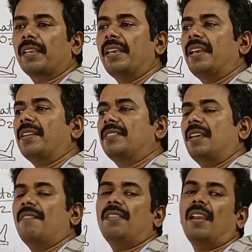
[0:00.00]
he can
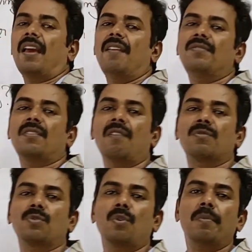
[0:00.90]
save the lives
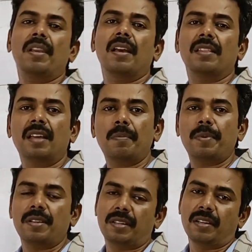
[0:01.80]
of so many
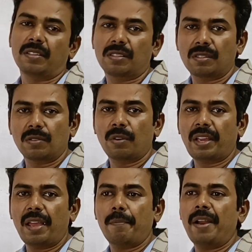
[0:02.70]
other patients,
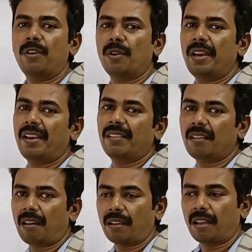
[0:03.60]
okay, by
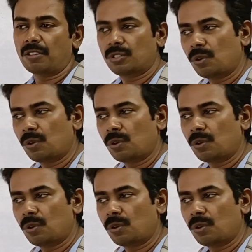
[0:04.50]
donating the organs.